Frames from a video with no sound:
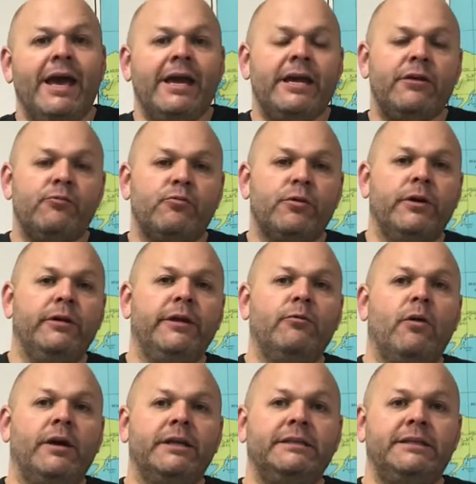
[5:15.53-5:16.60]
he really
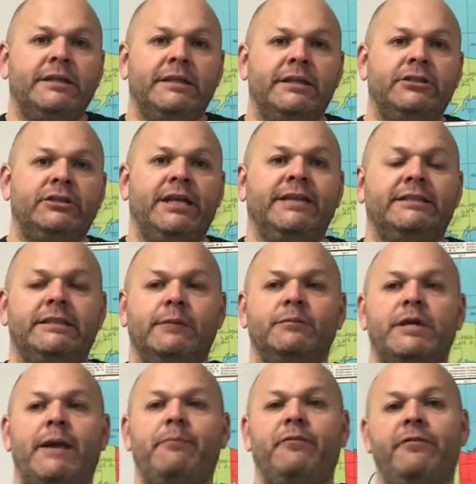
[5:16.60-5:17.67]
wanted to initiate some
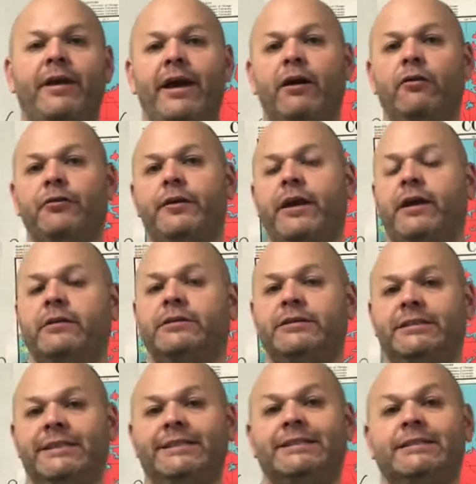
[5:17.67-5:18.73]
type of healthcare
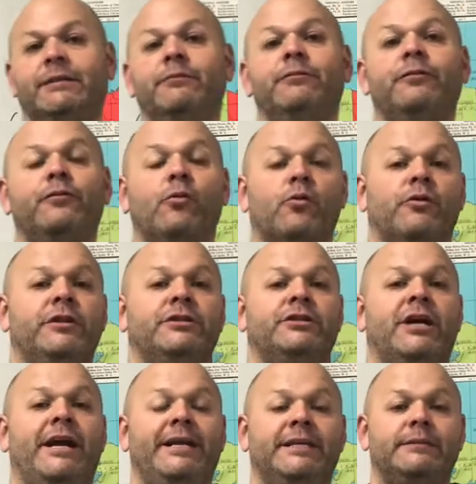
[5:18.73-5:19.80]
system for the
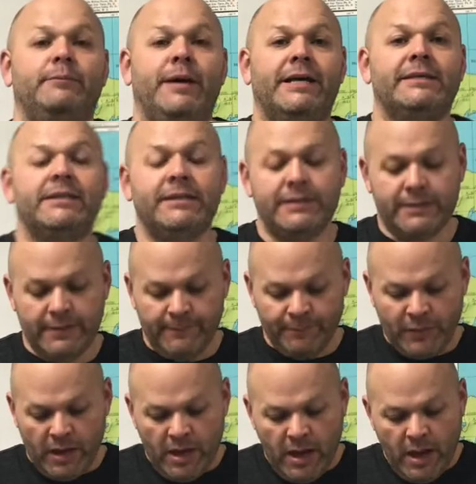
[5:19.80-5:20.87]
Chinese peasants.
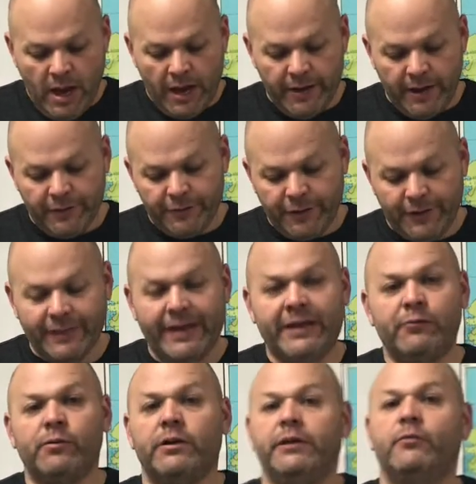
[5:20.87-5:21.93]
Another thing that he
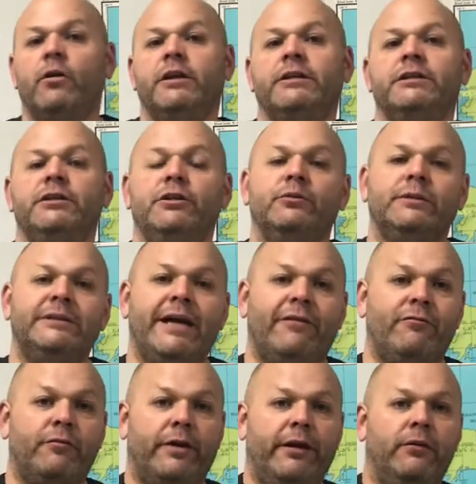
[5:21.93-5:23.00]
really wanted to do was
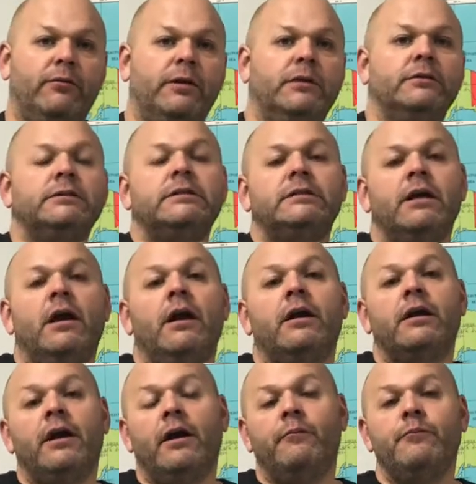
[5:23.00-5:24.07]
have railroads
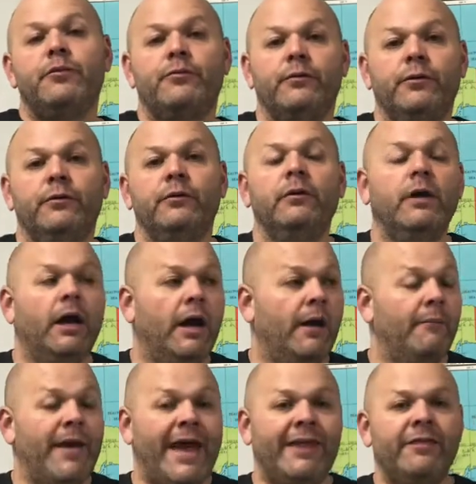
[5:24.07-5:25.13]
come through,
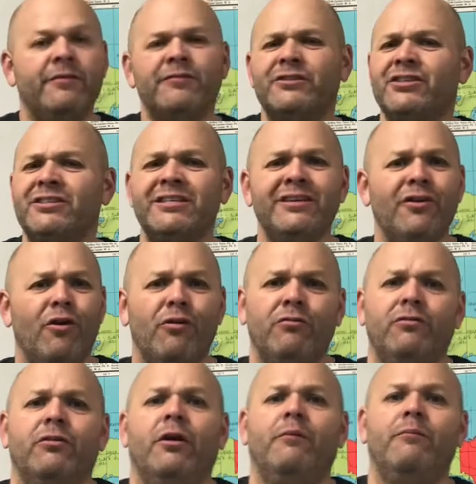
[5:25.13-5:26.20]
and just an
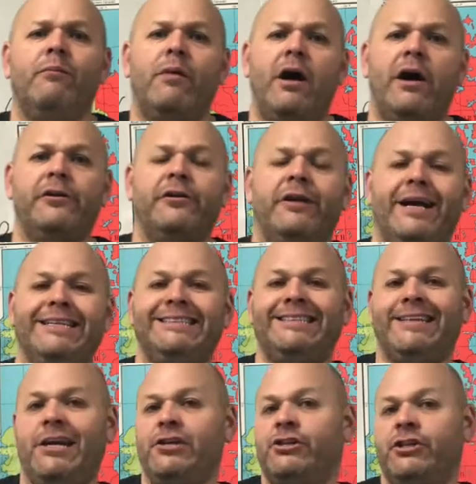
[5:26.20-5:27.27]
overall
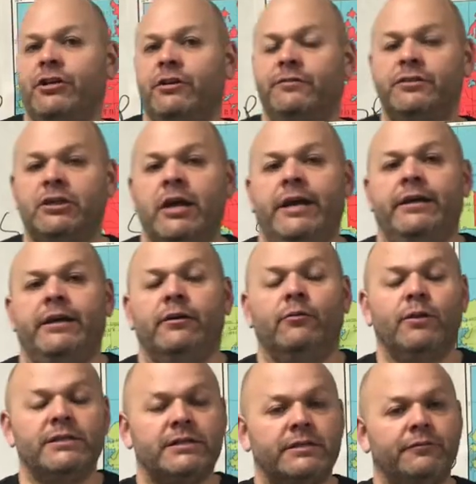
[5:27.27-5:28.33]
modernization of China
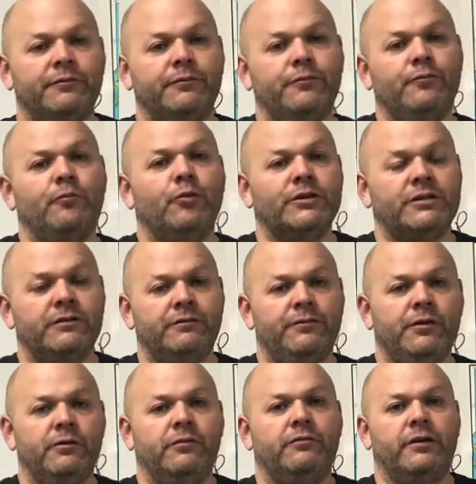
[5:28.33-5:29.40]
was the
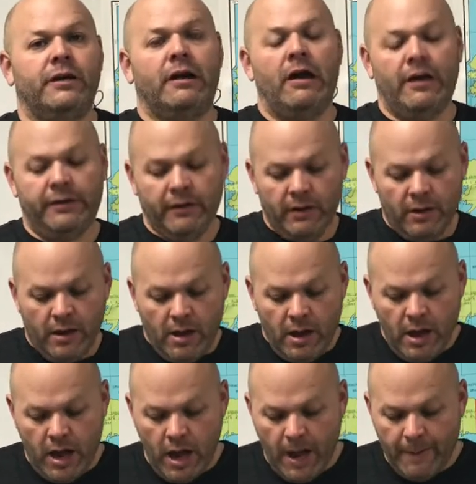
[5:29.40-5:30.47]
view of
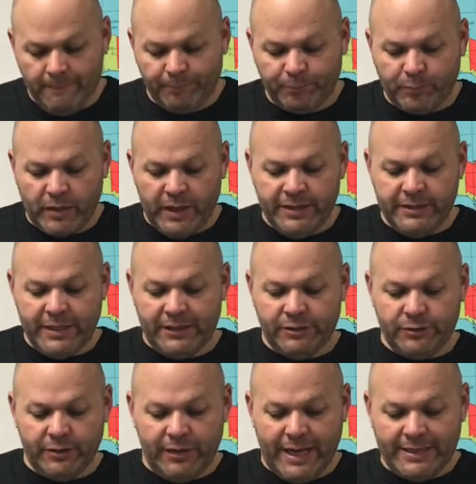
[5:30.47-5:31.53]
Regan.
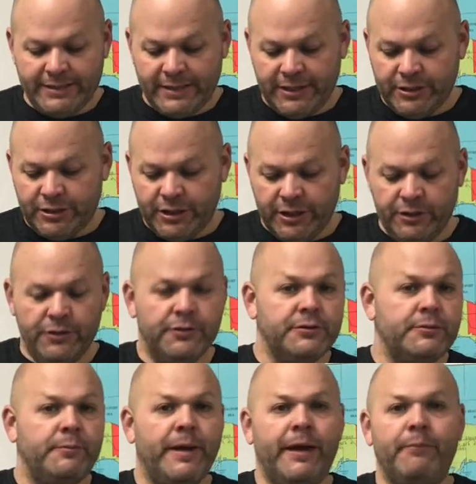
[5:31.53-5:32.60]
Industrialization,
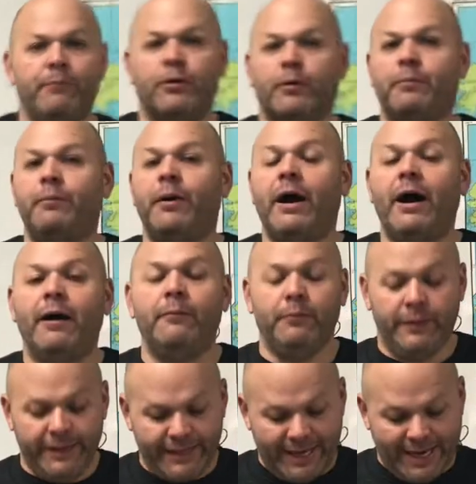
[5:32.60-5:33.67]
newspaper,
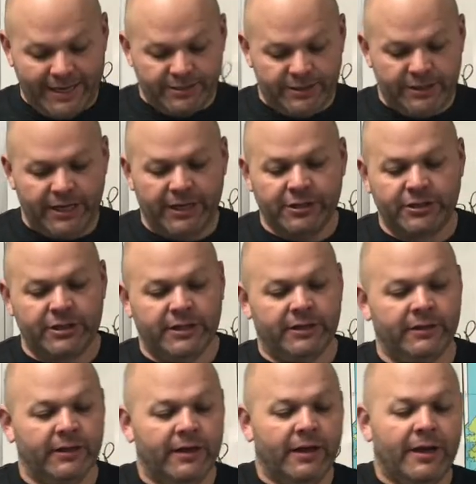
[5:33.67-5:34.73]
public education.
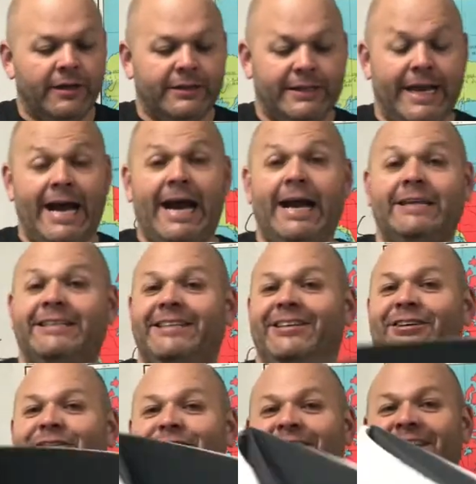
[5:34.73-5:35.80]
Yeah,
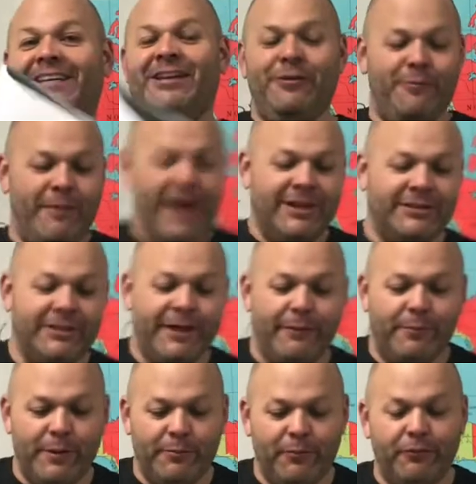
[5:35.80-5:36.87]
kiddos, can you imagine that
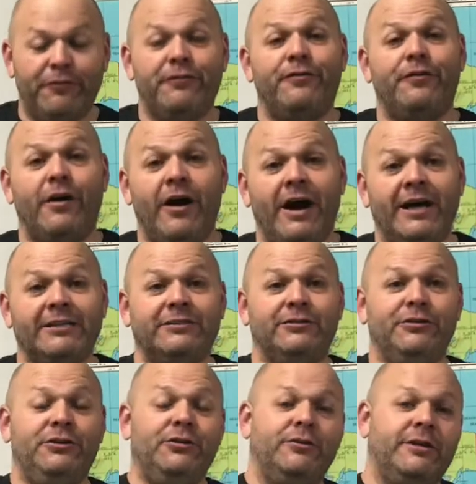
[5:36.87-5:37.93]
people fought so
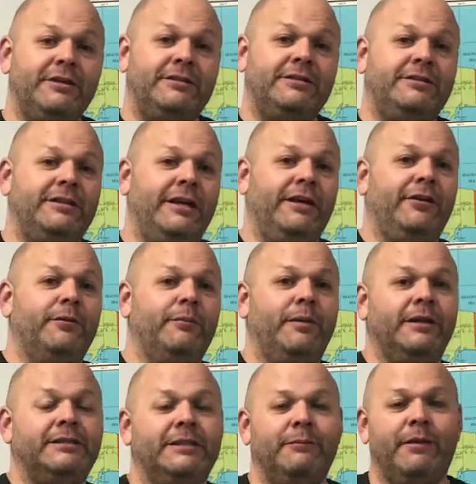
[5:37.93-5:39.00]
you could sit your
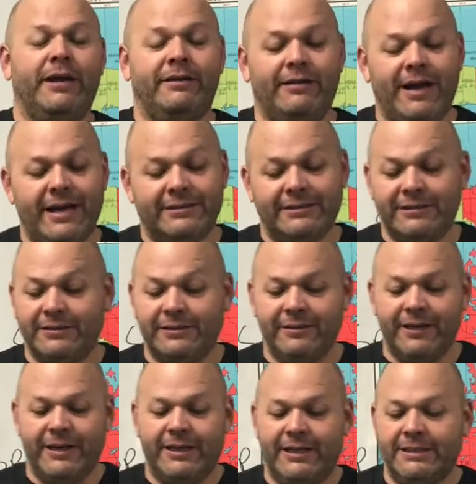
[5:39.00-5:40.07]
butts in my class? It's
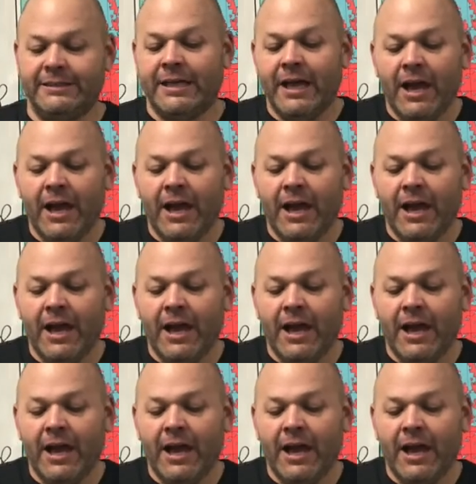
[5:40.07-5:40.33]
hilarious.